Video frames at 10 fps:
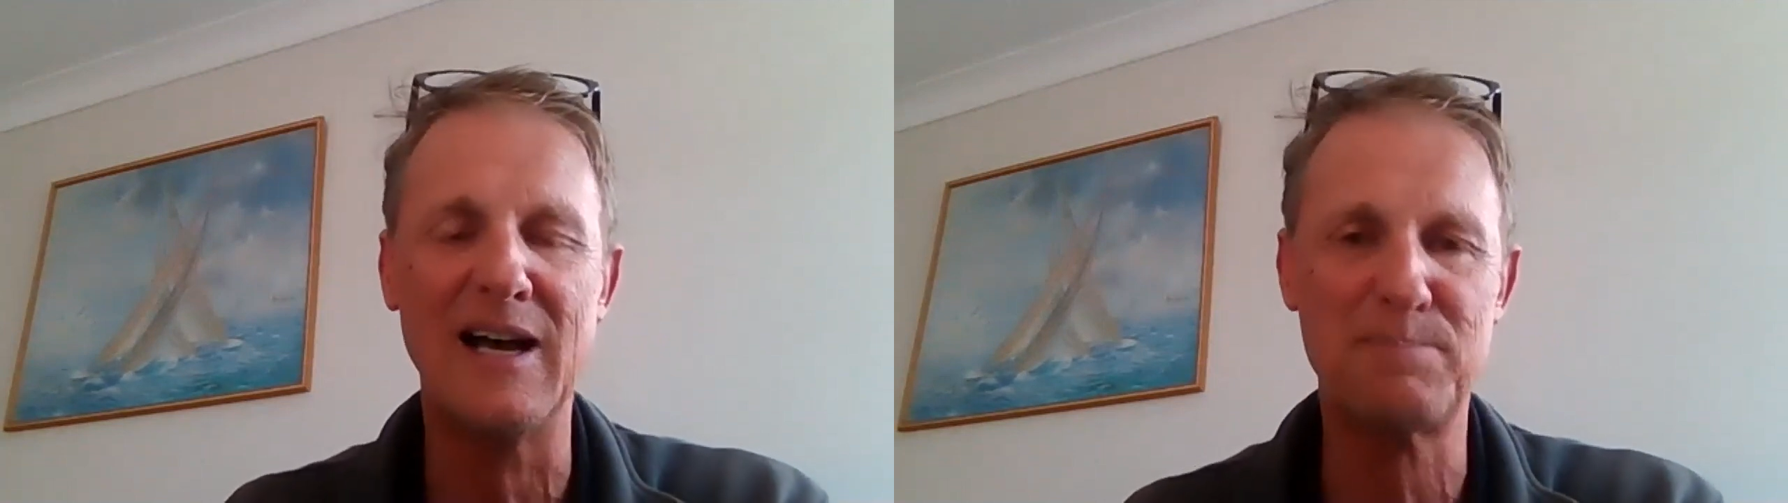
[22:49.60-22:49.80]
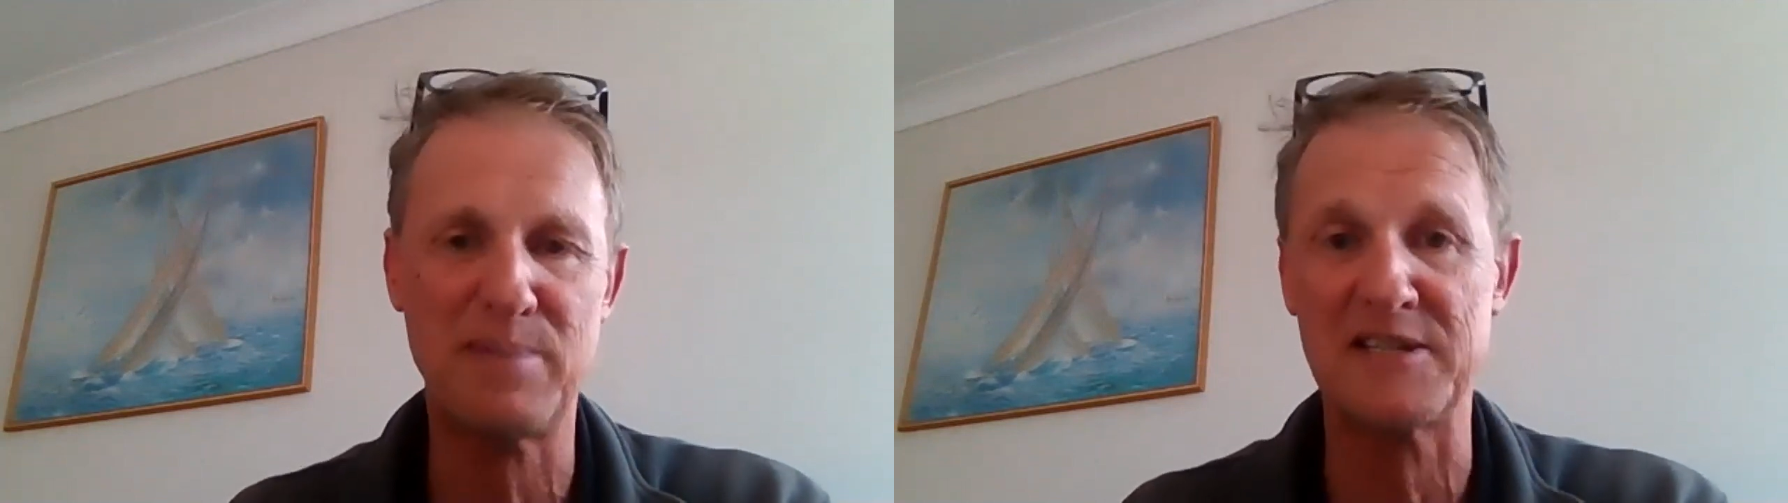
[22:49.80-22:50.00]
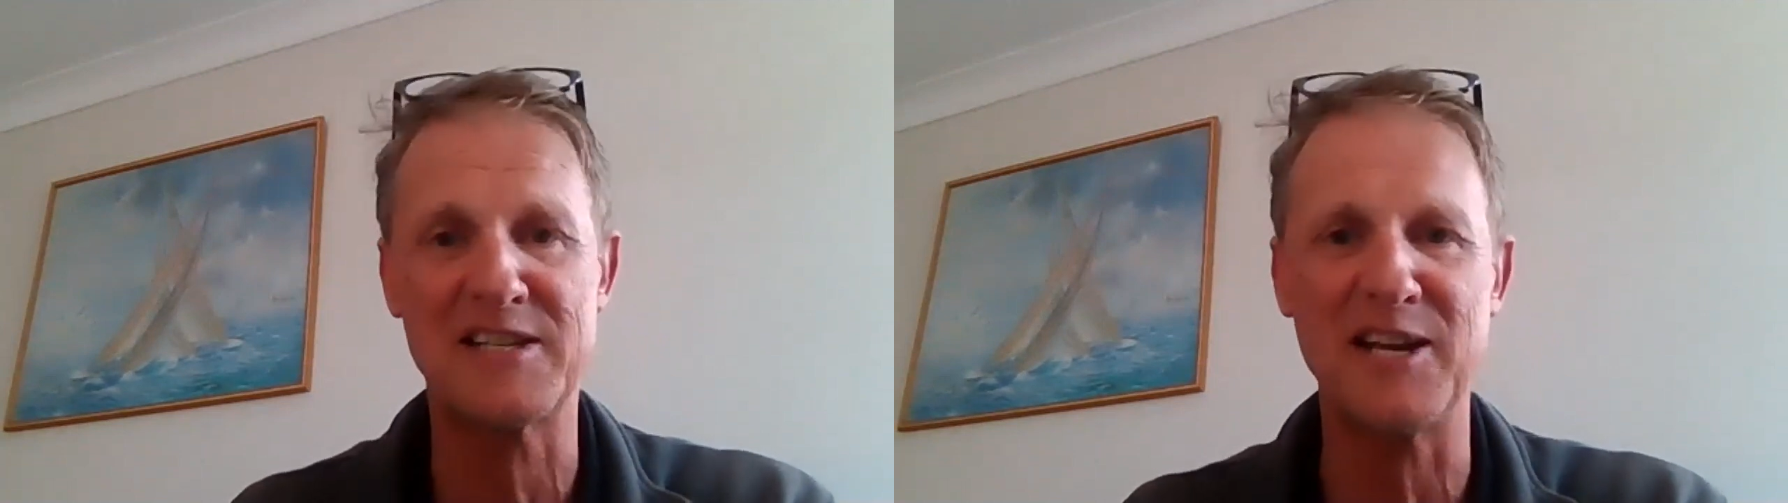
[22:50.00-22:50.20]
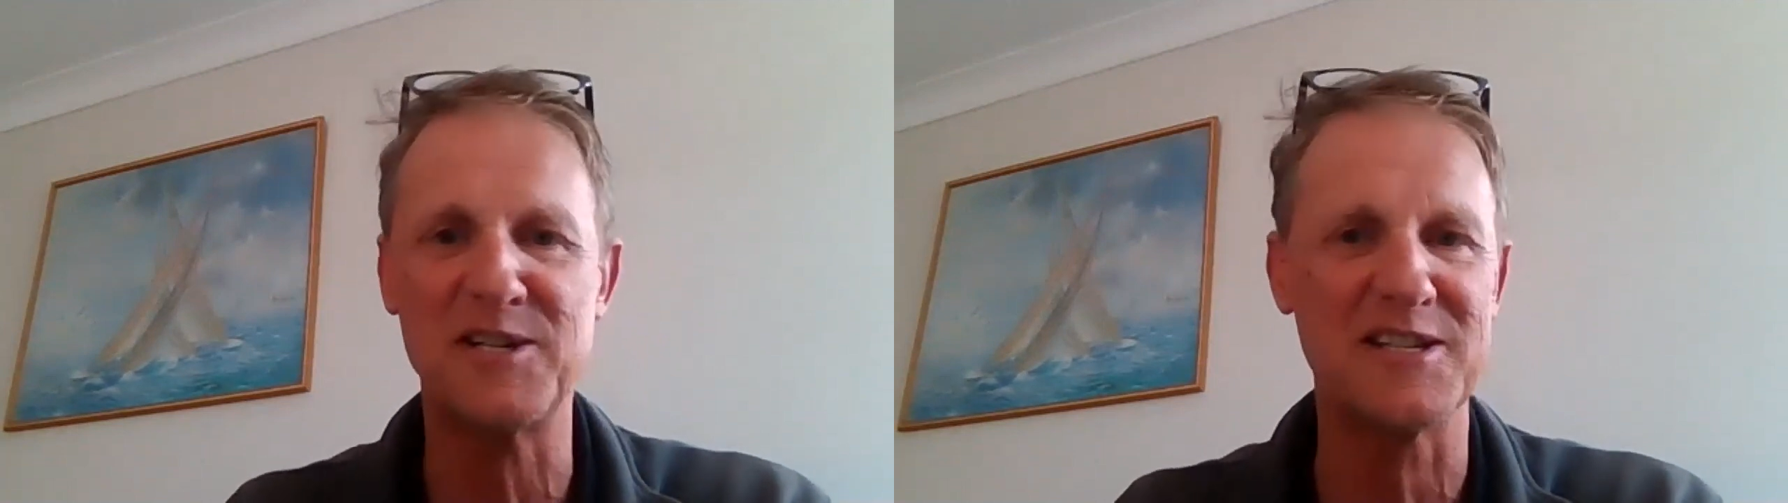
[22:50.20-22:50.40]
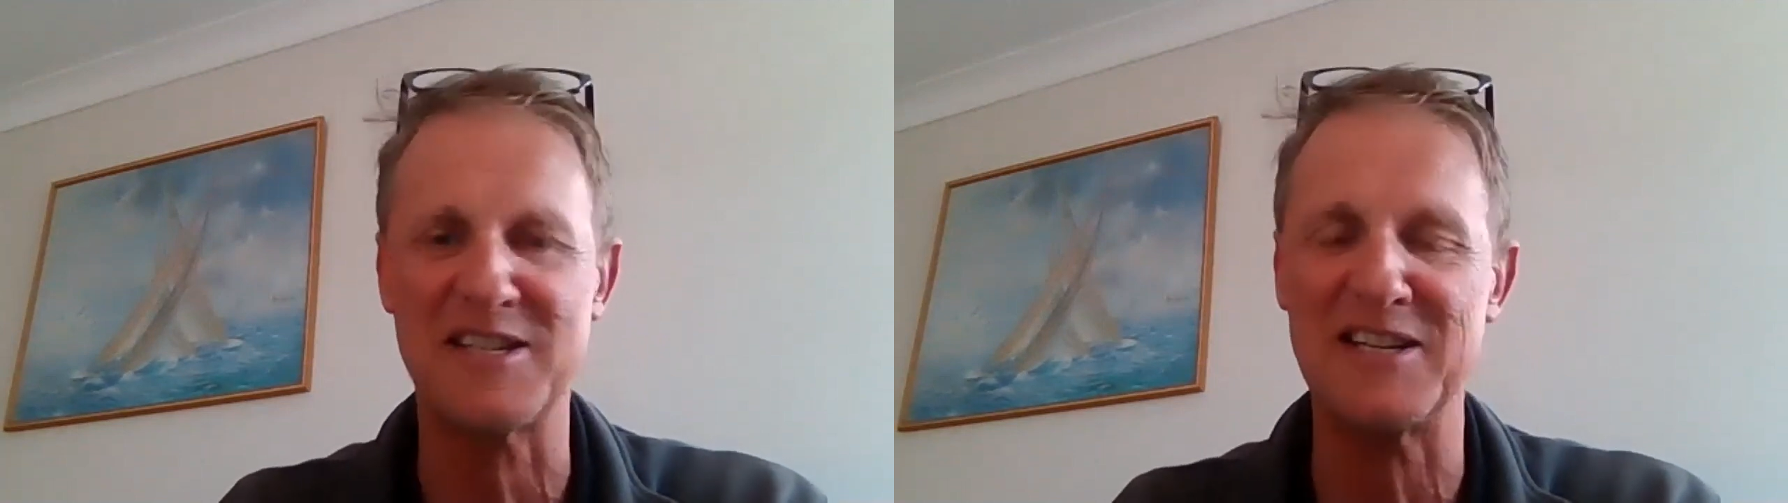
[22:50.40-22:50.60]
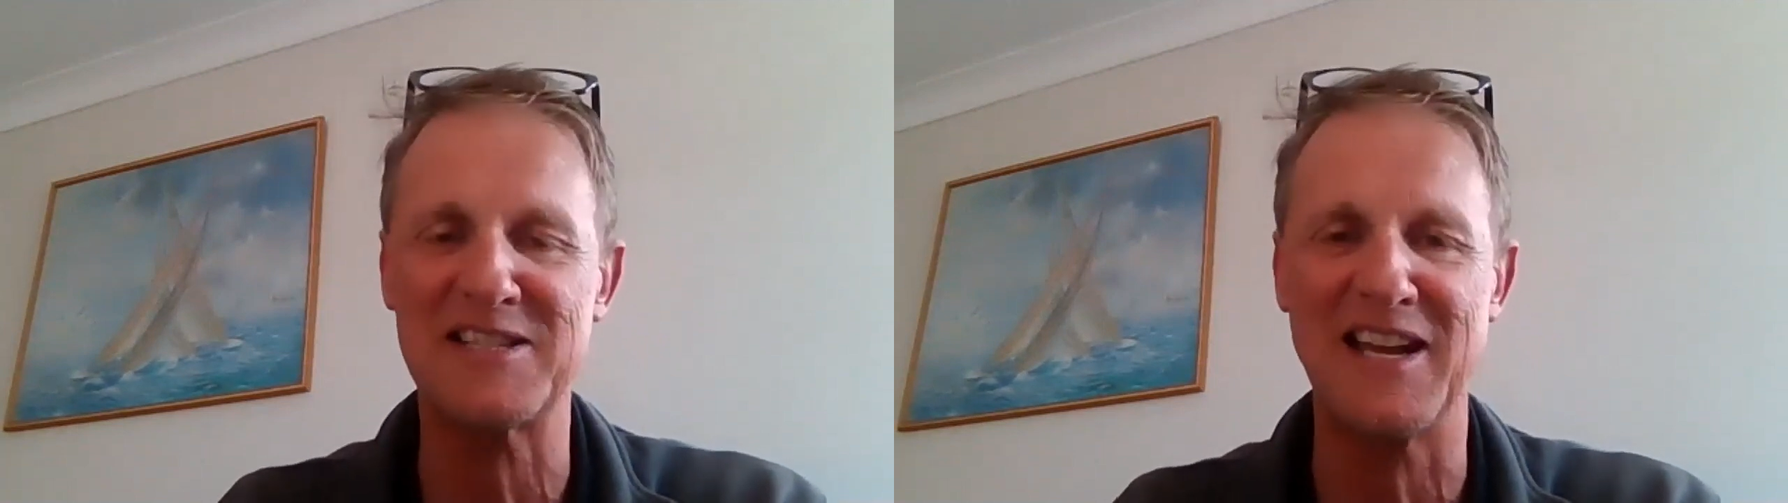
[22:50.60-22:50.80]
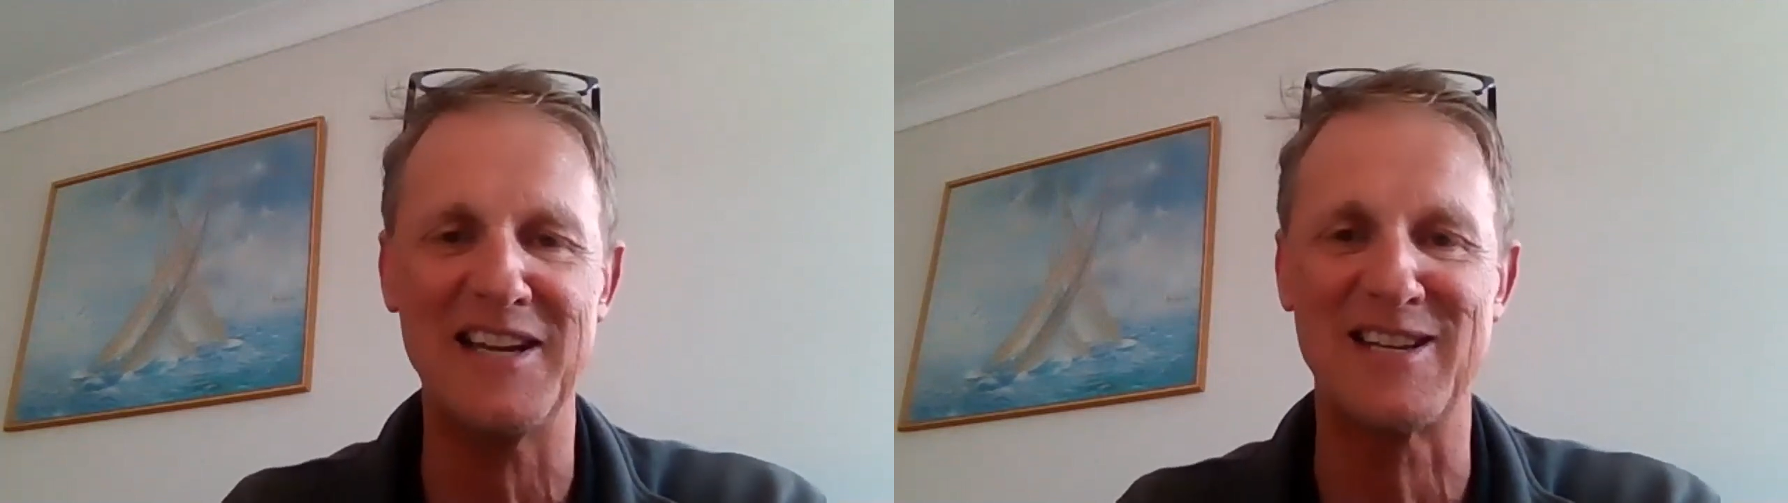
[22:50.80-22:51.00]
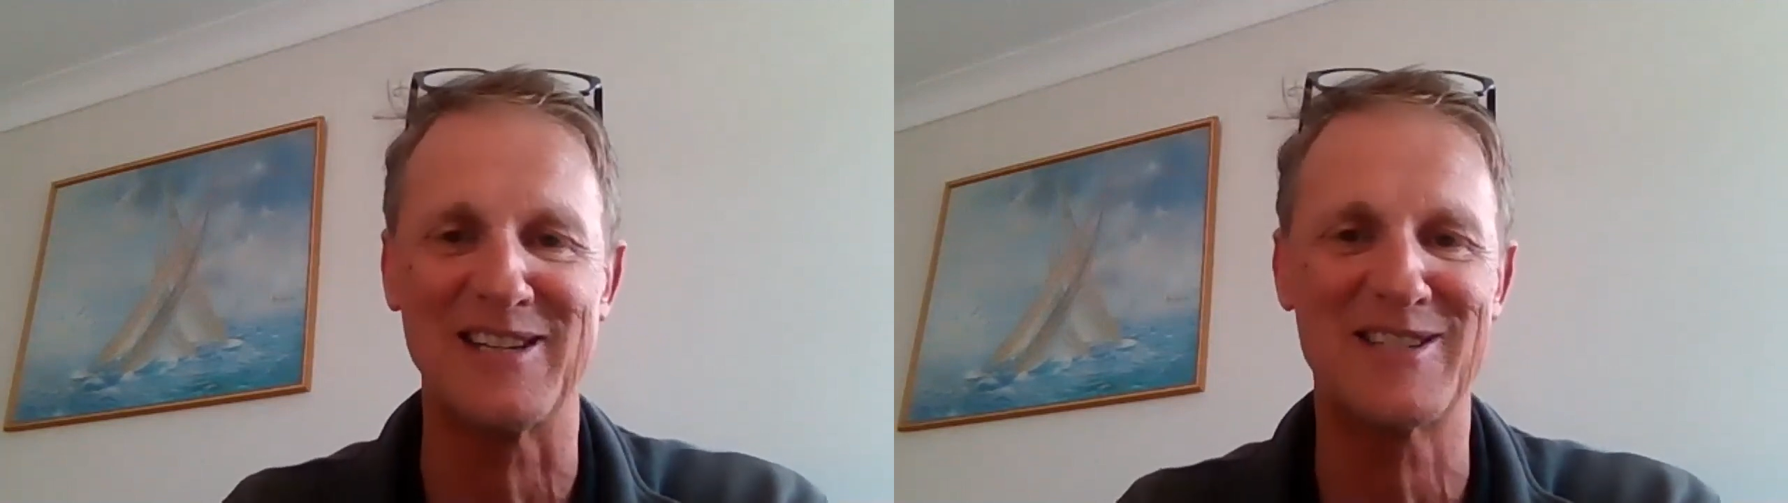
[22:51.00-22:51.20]
presentations these
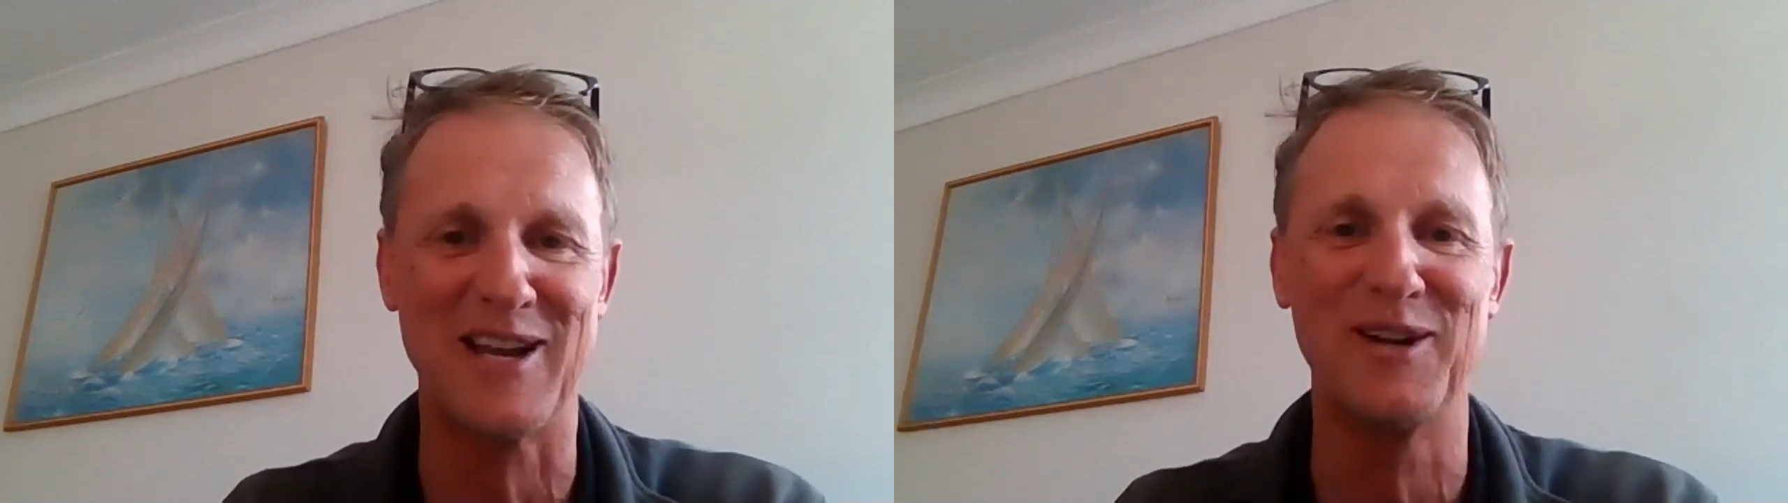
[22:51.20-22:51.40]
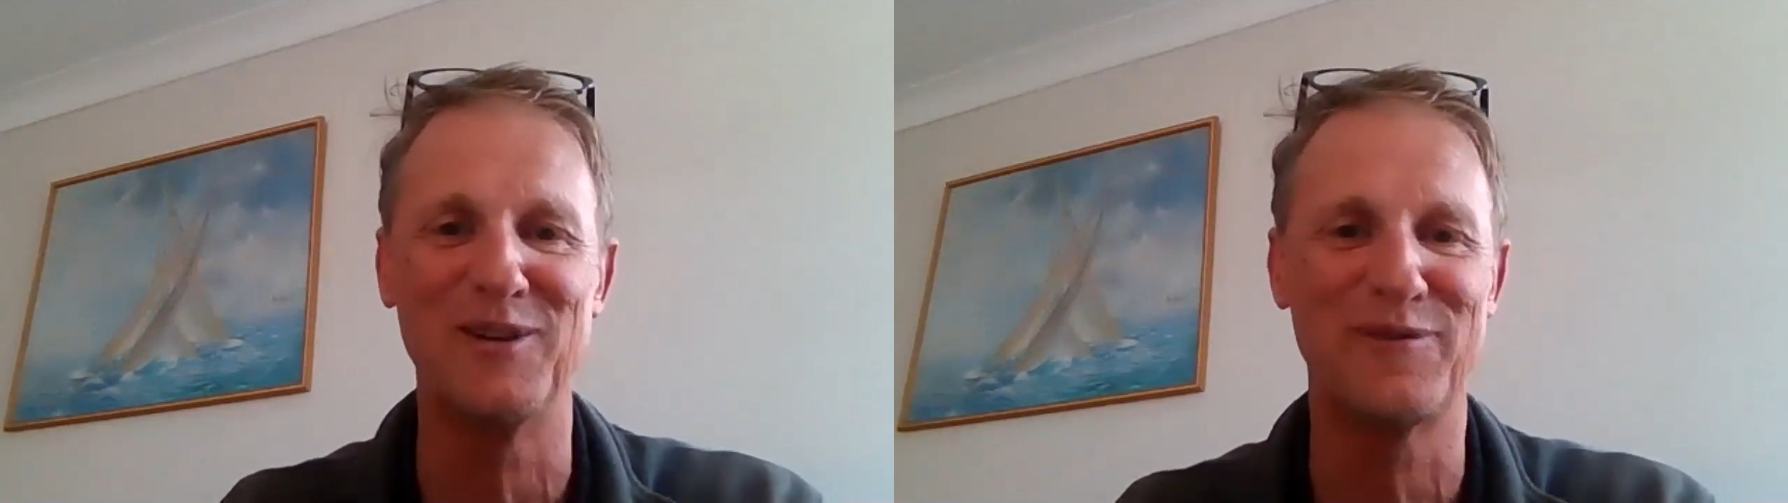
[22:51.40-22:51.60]
days are so